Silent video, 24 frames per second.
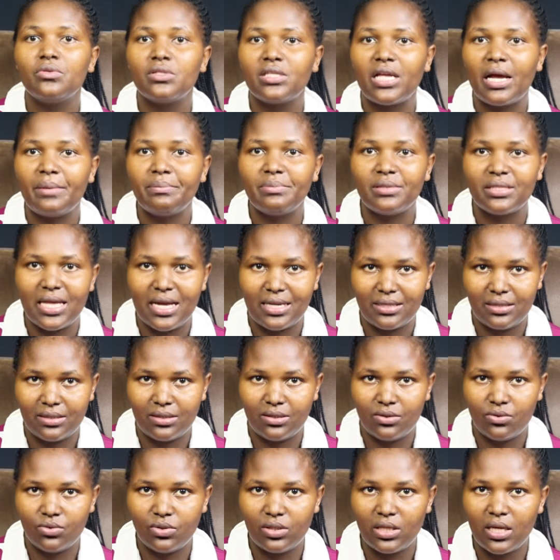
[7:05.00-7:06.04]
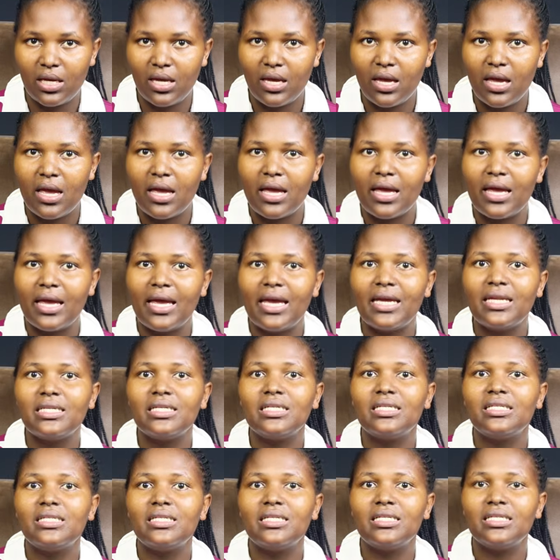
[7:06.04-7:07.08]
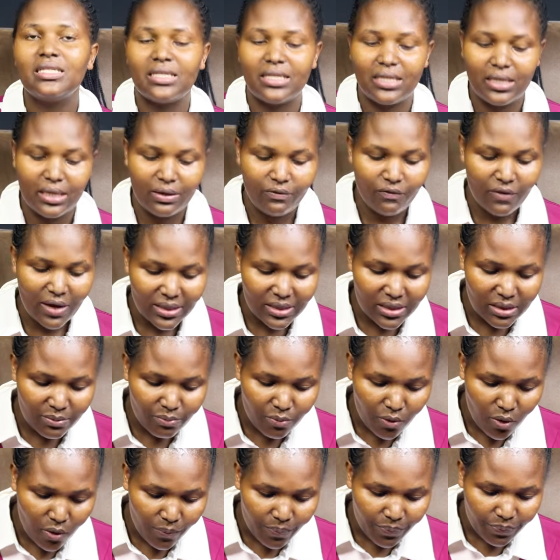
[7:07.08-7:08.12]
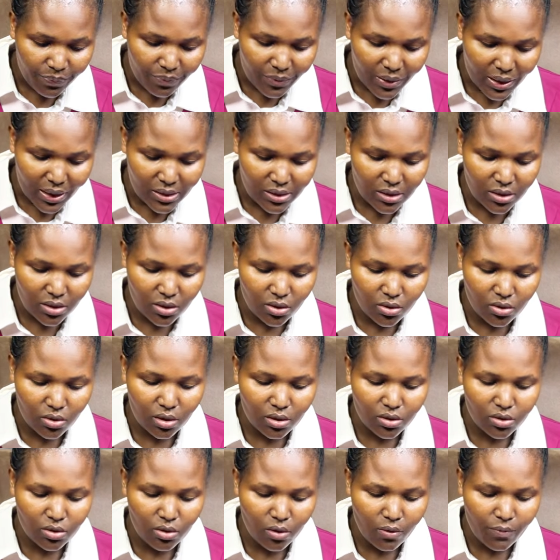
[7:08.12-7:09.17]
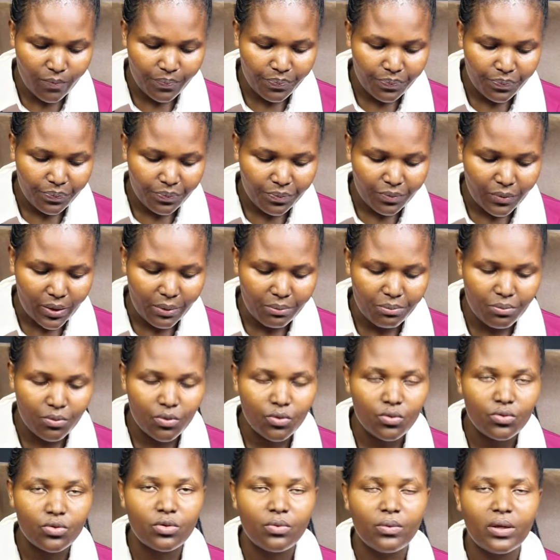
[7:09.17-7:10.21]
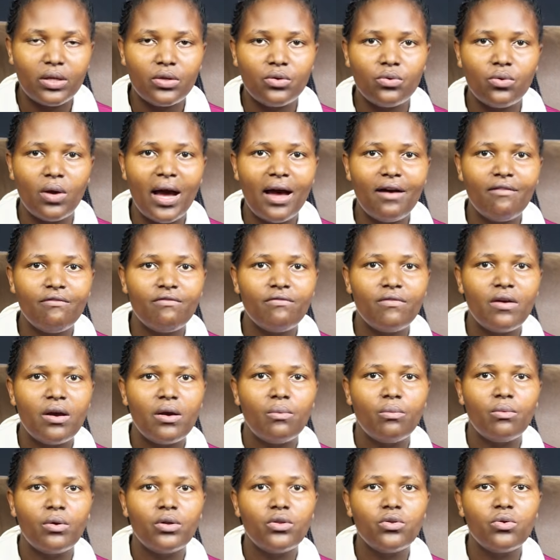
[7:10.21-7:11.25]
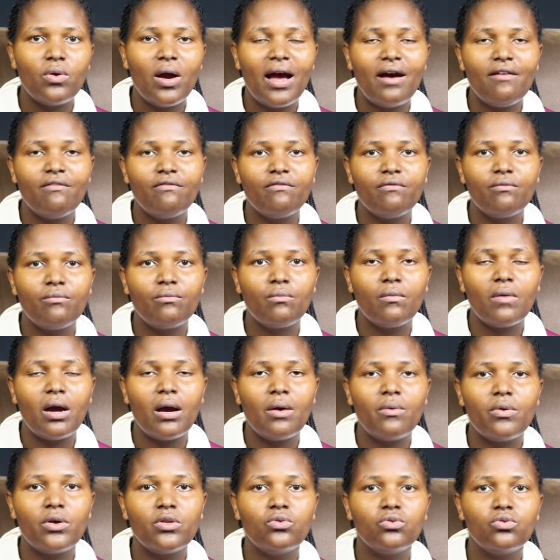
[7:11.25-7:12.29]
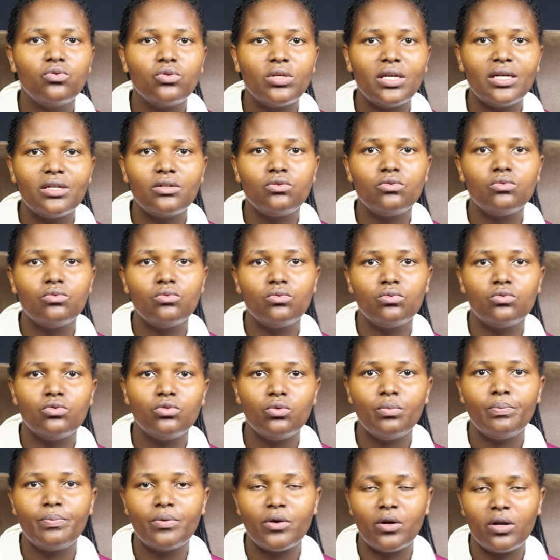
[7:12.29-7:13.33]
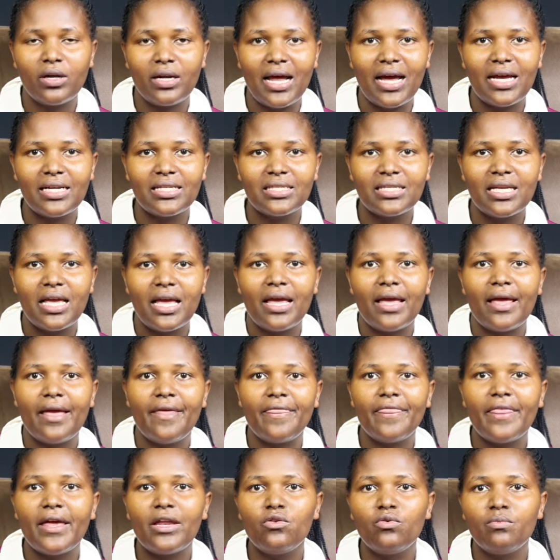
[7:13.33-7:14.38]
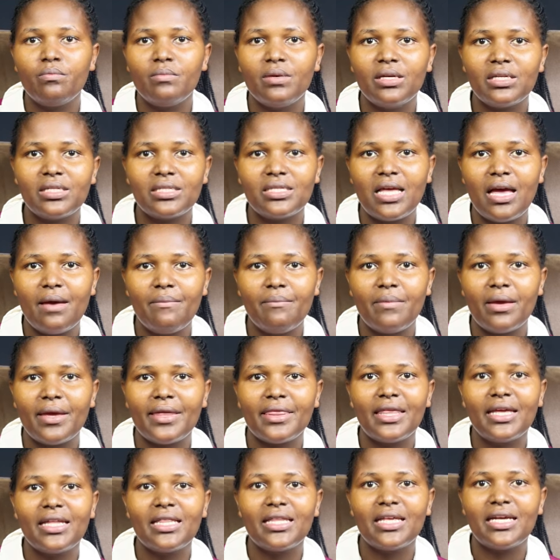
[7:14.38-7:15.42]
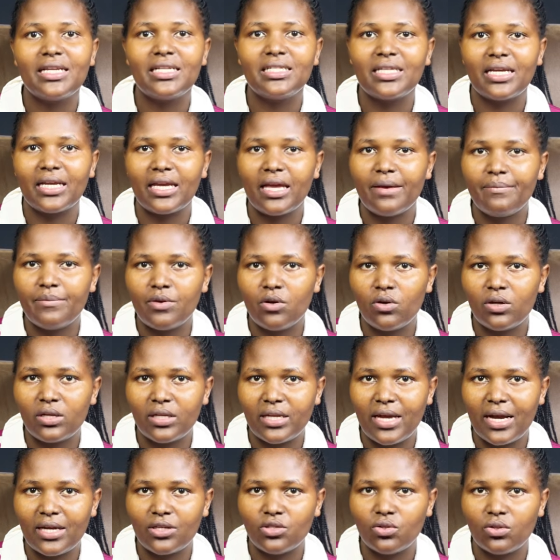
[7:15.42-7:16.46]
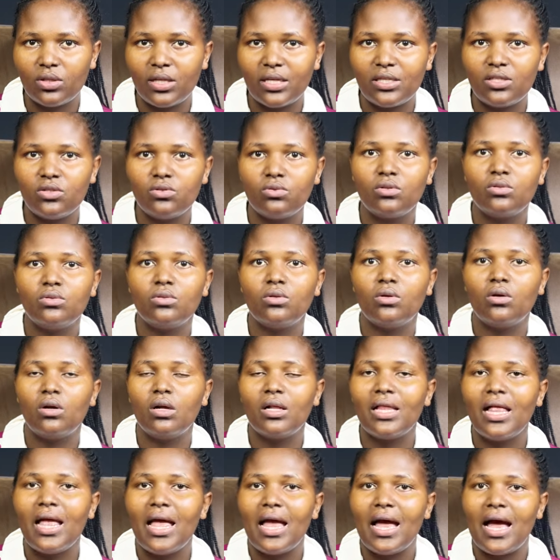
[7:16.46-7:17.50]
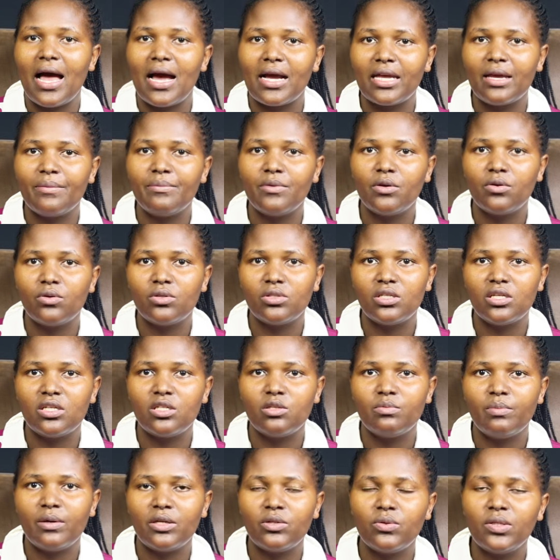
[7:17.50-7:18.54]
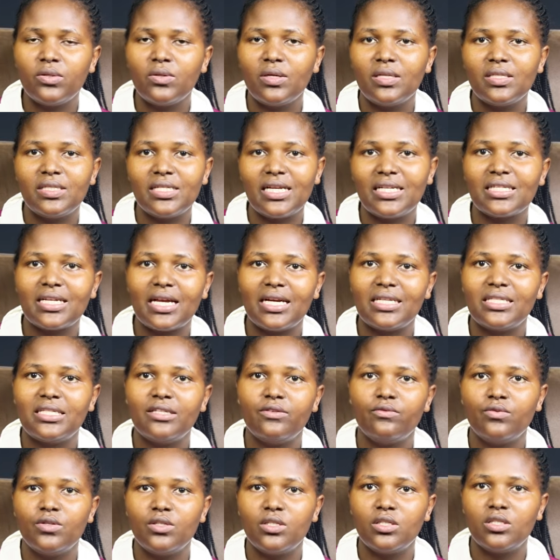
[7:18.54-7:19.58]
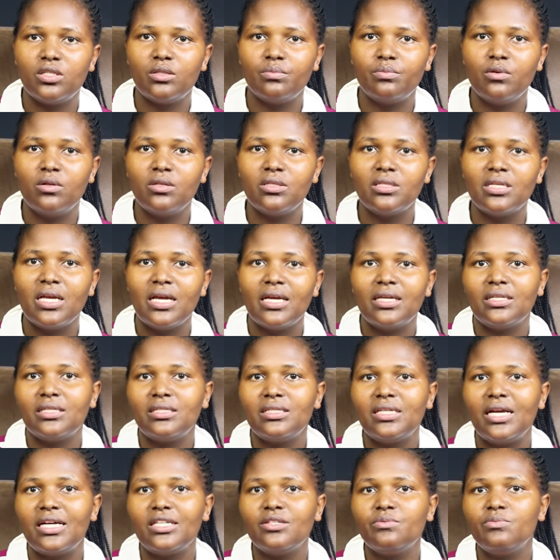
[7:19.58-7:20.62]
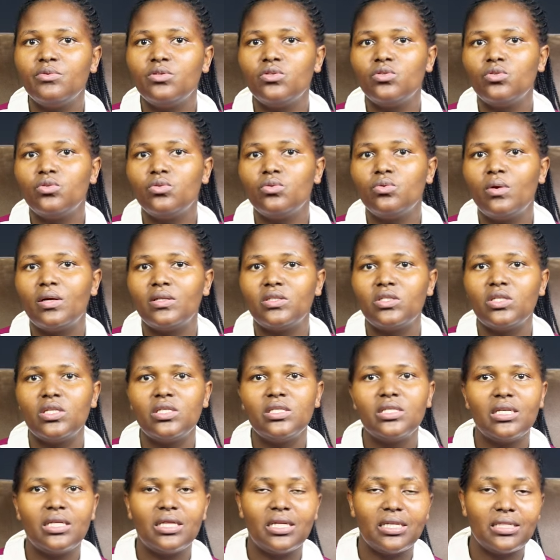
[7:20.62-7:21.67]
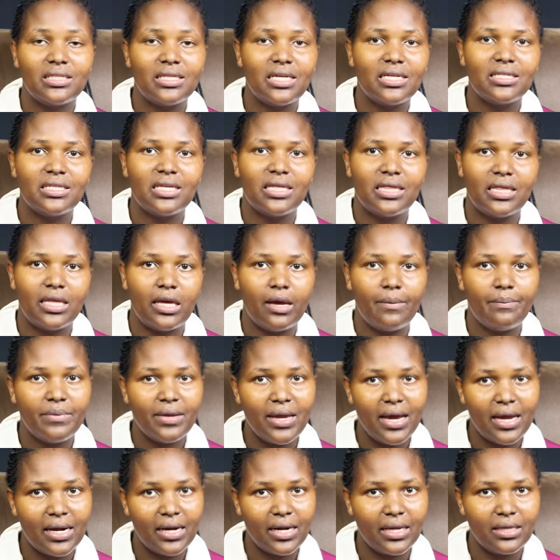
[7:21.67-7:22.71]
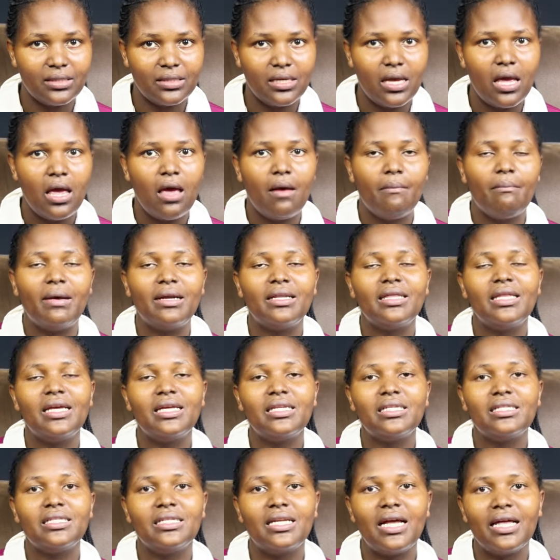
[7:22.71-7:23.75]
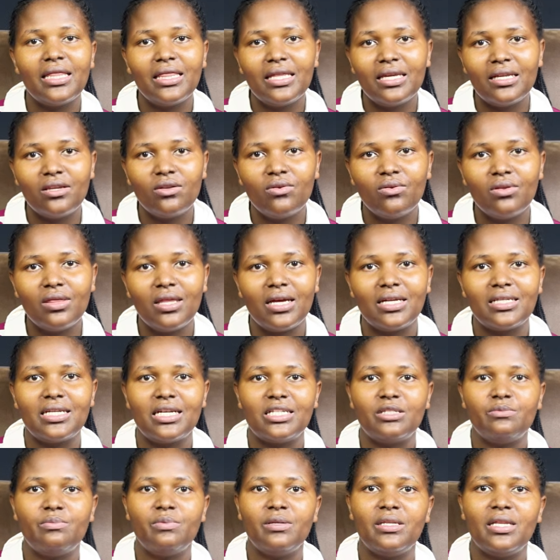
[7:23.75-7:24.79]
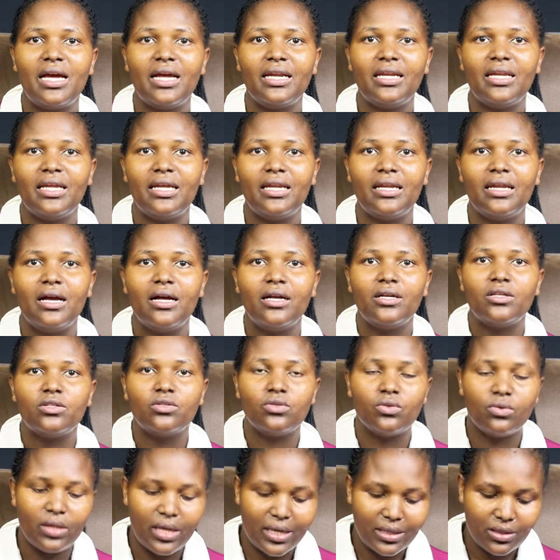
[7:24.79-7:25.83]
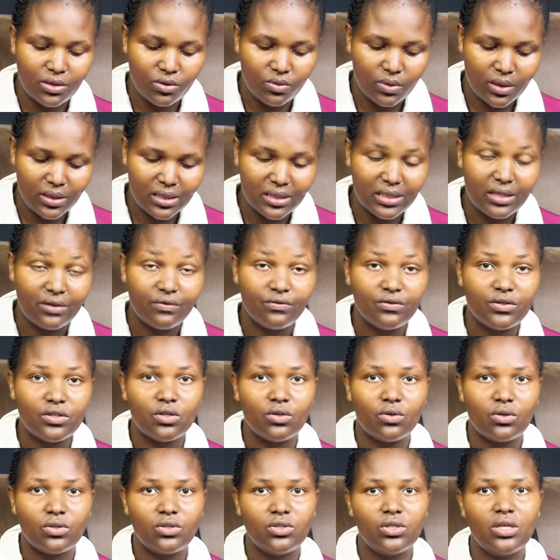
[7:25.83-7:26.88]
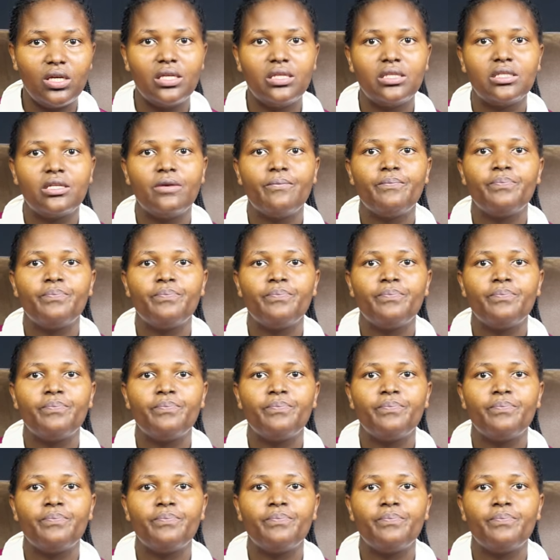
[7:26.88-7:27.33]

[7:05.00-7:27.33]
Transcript: substance, you see, and it is irreversible, and it is also, you see, when you take two products and then you mix them and then there is a chemical reaction, that is what you call a chemical change. But when you are just cutting vegetables, it just means you are changing the size and the appearance, but there is nothing new that has been added. So that is why it is a physical change.